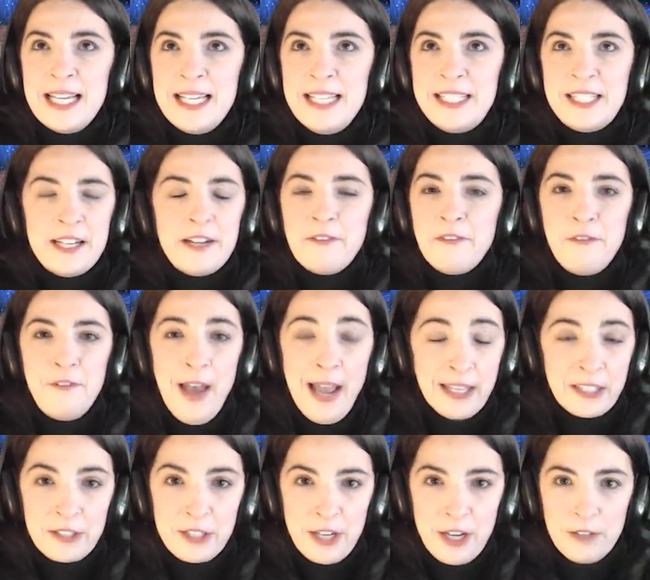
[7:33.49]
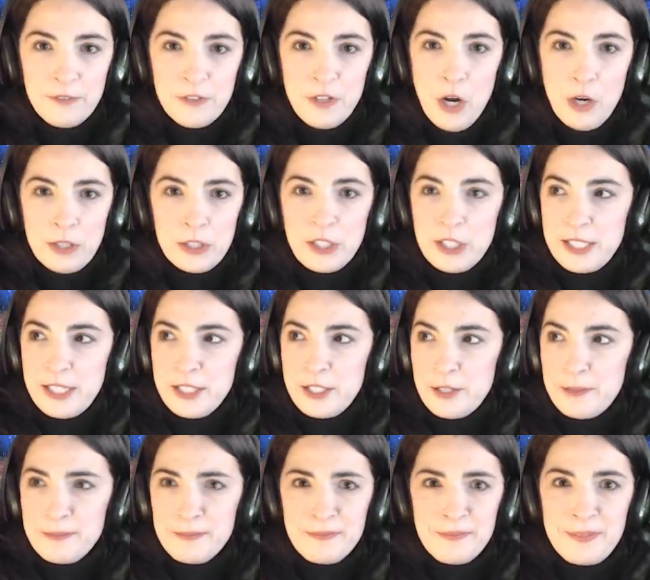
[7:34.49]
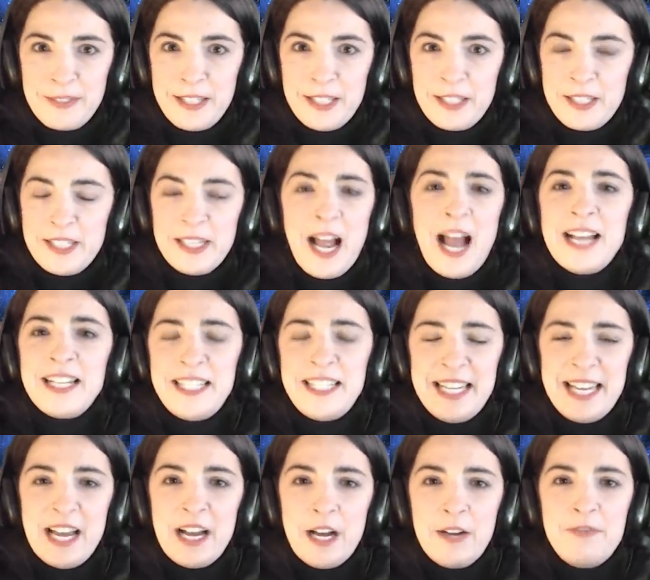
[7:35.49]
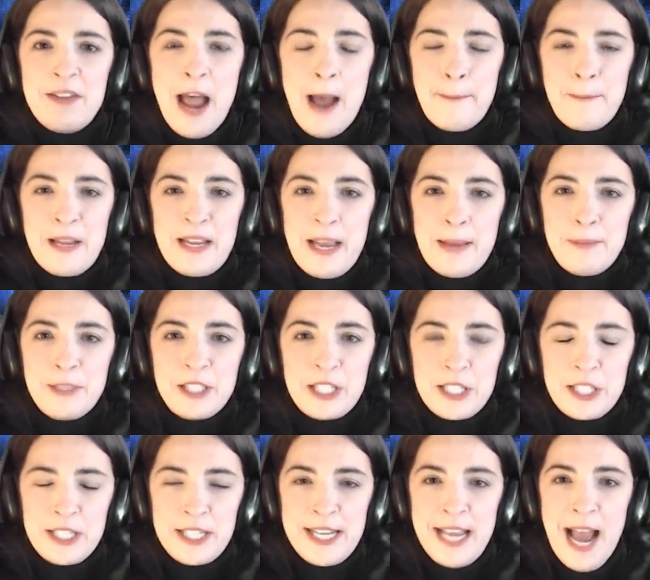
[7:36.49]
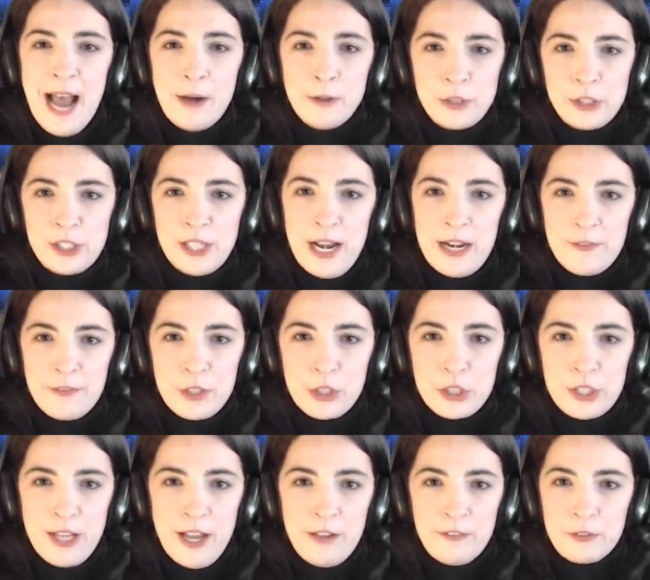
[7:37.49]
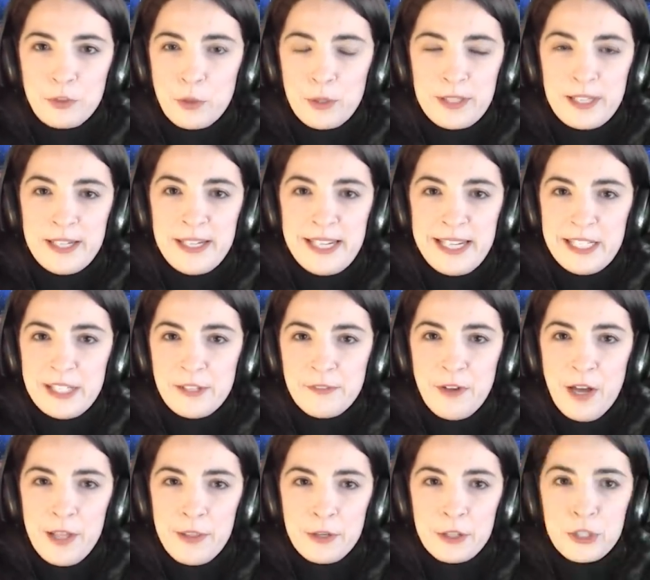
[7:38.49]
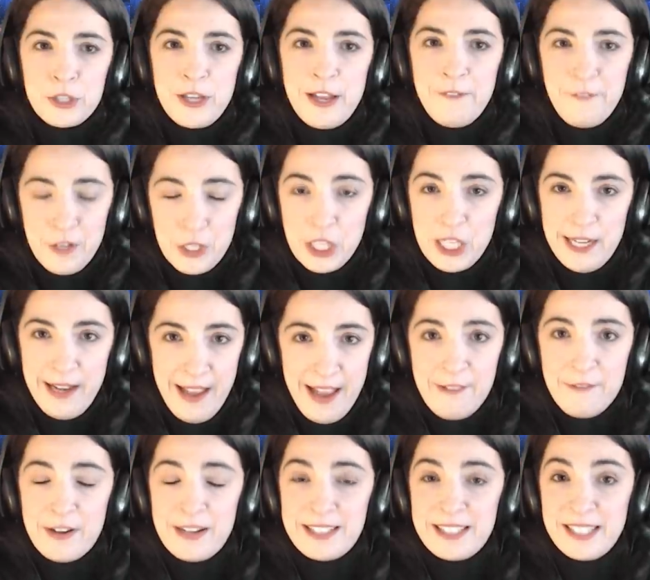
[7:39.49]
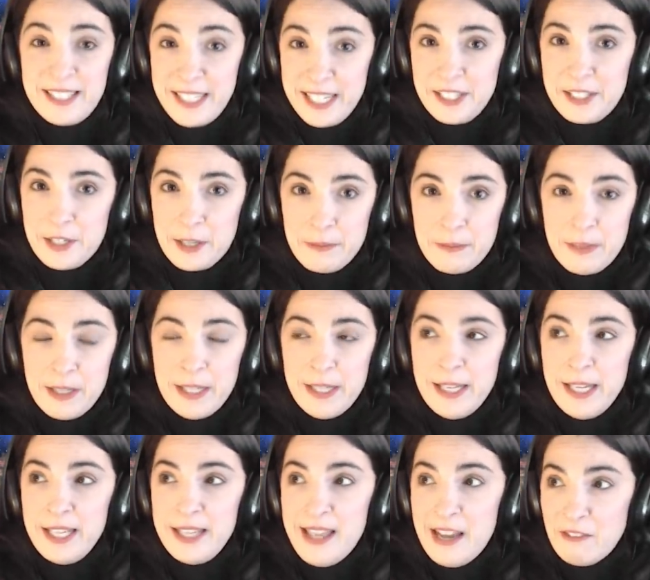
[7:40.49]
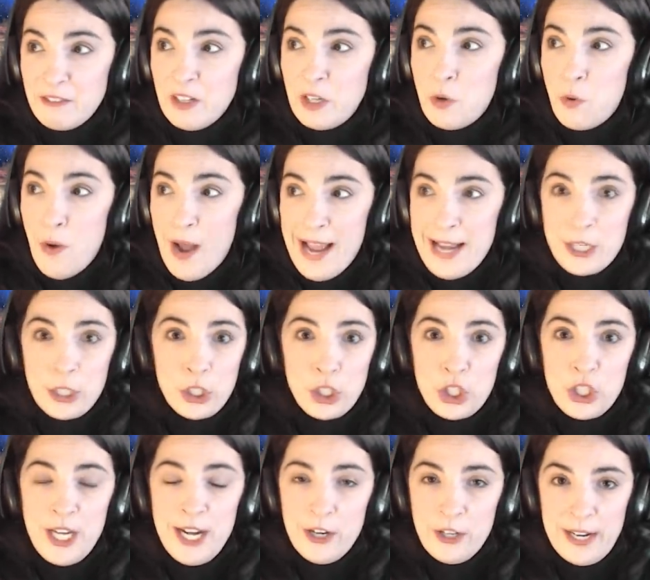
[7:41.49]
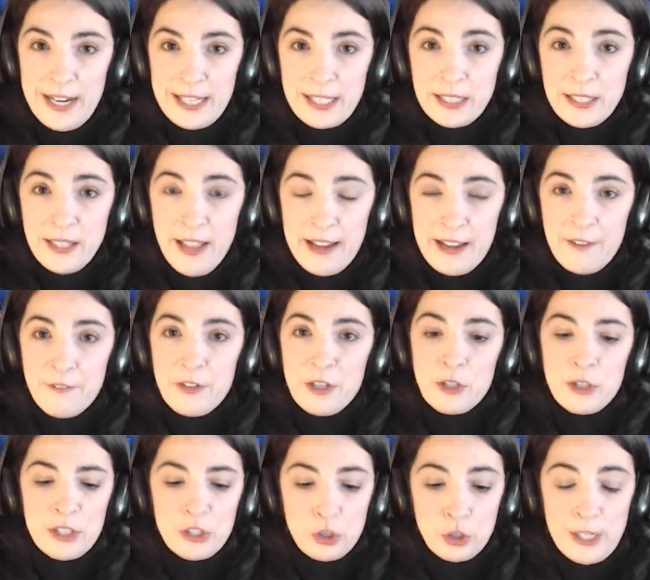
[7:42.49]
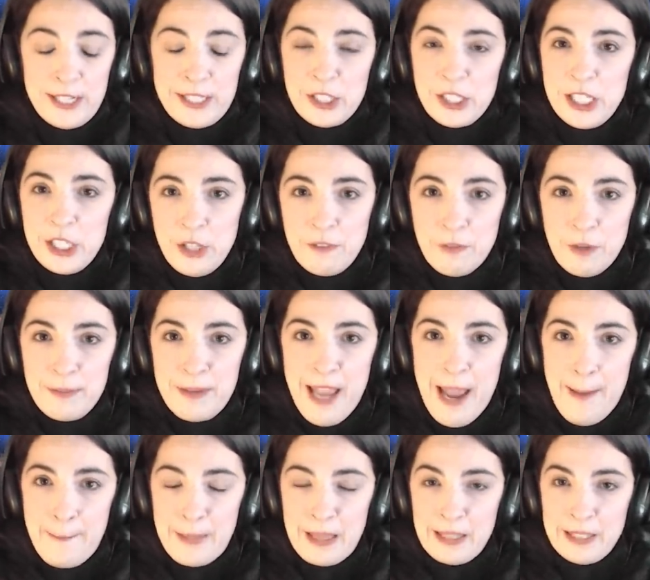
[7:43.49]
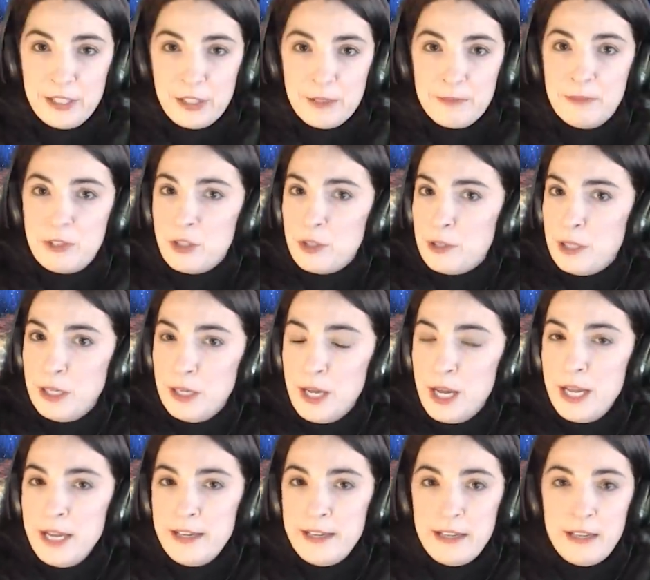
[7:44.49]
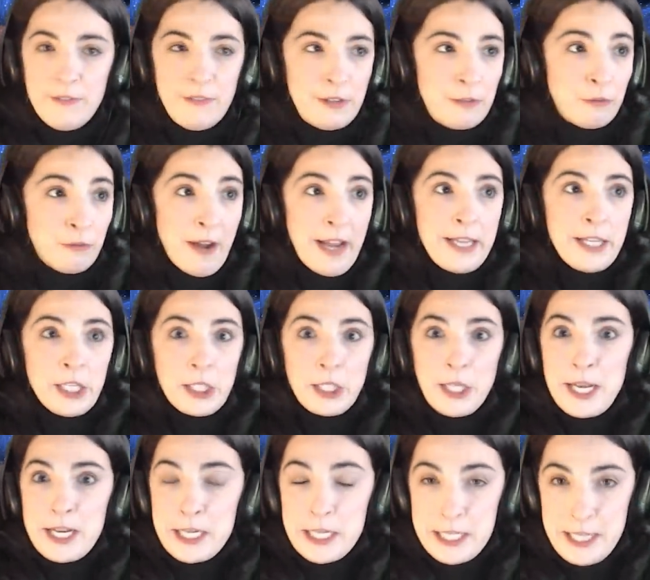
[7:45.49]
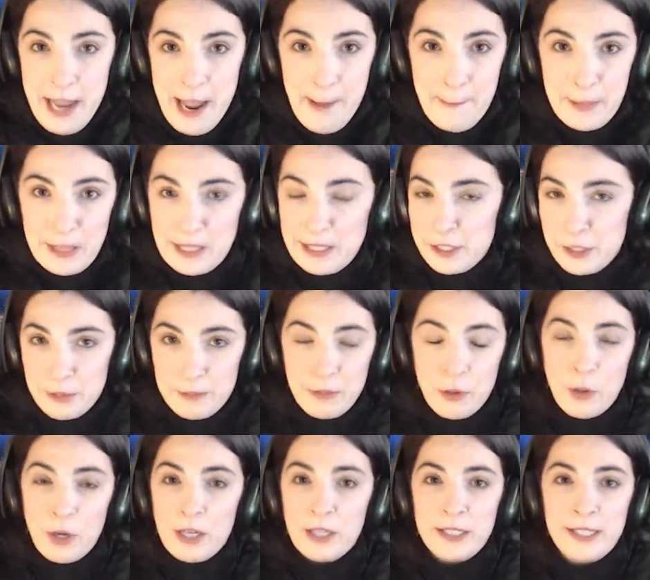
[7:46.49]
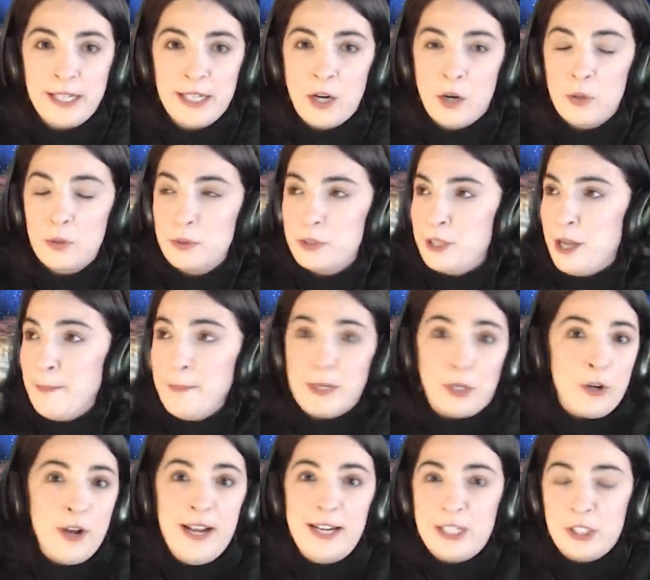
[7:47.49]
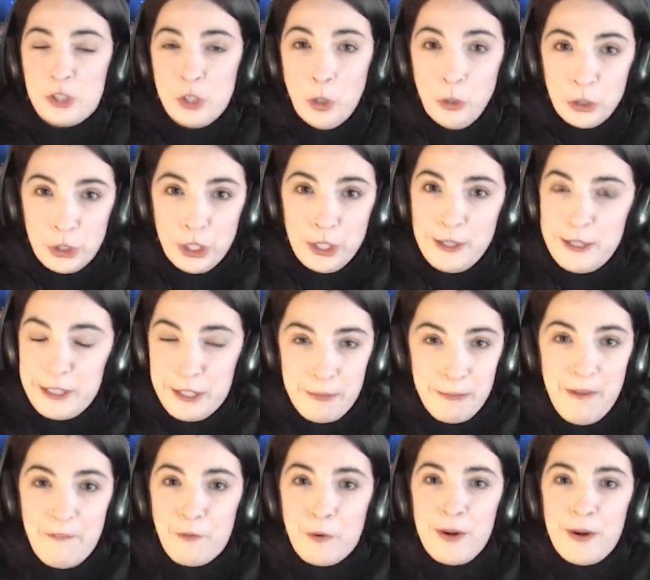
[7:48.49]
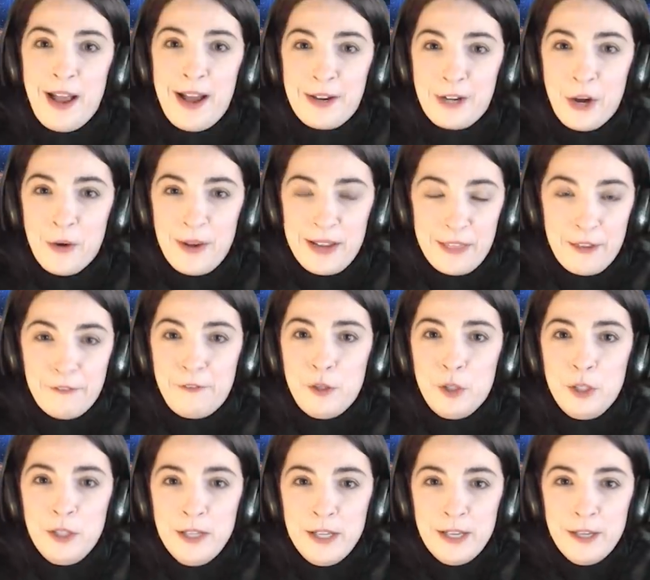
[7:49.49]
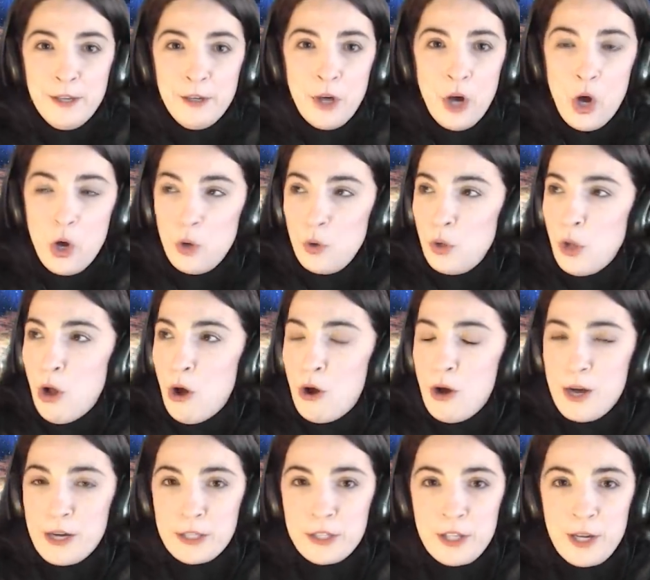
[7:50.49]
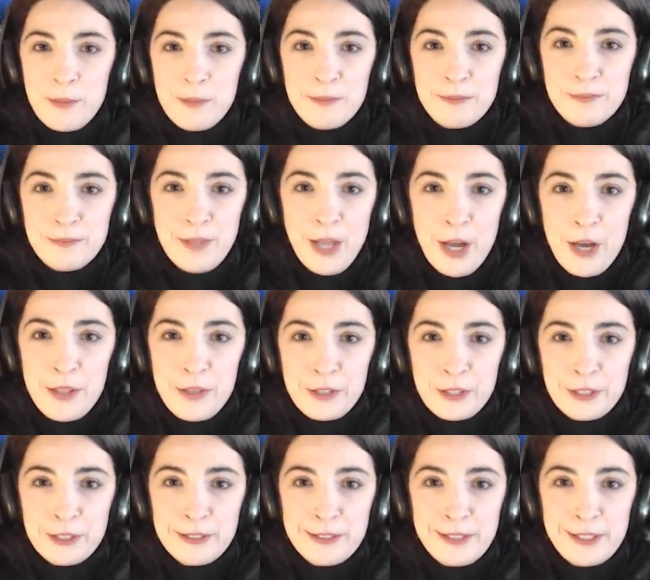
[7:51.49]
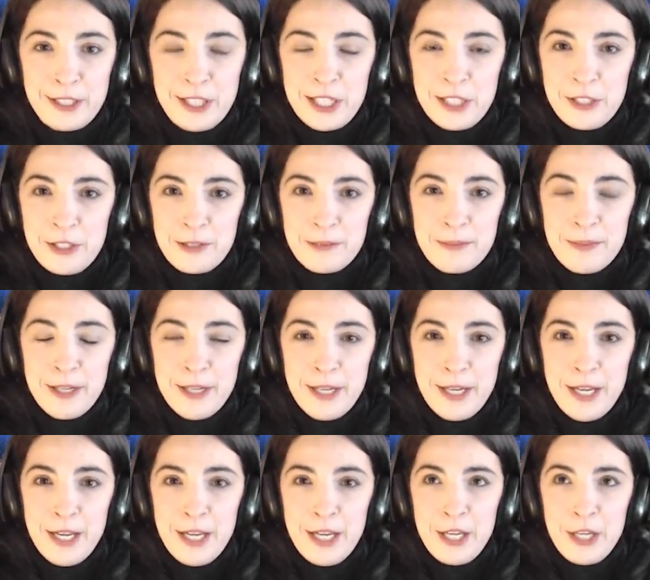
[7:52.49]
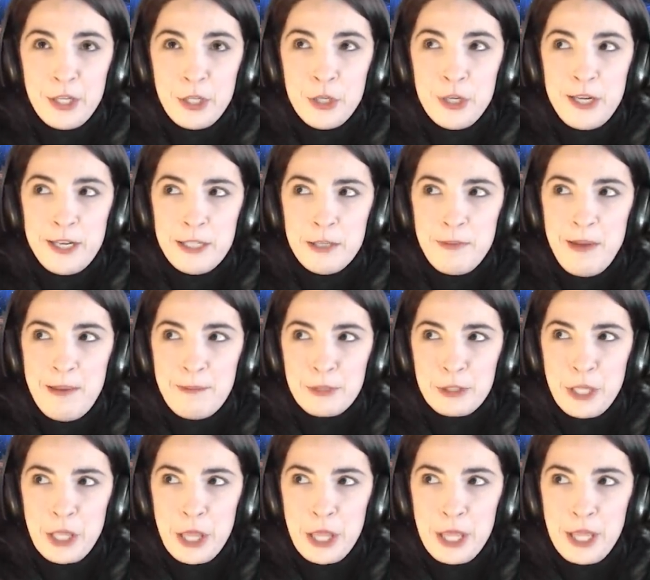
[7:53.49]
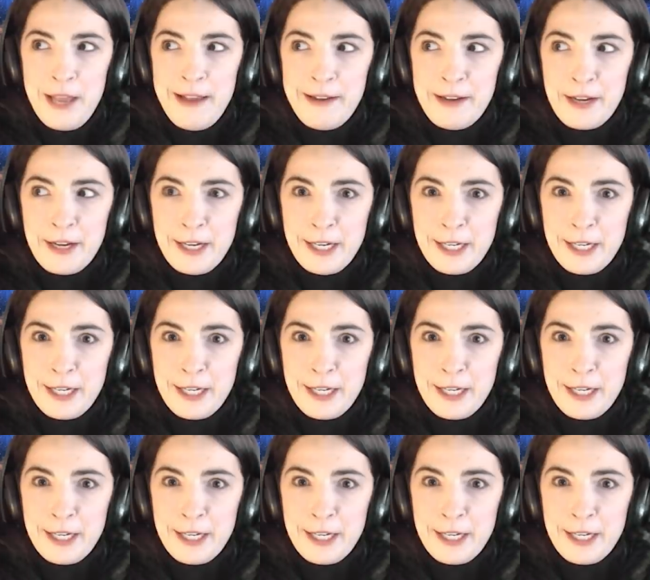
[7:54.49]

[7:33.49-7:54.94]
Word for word: is an effect of narcissism. This idea of not being able to see outside of yourself toward the needs of others. If you're going to have a system that requires sharing, like if you're going to transition from capitalism to even regulated capitalism or, you know, democratic socialism, if we're not going the full whole hog, some other system, you need to be able to think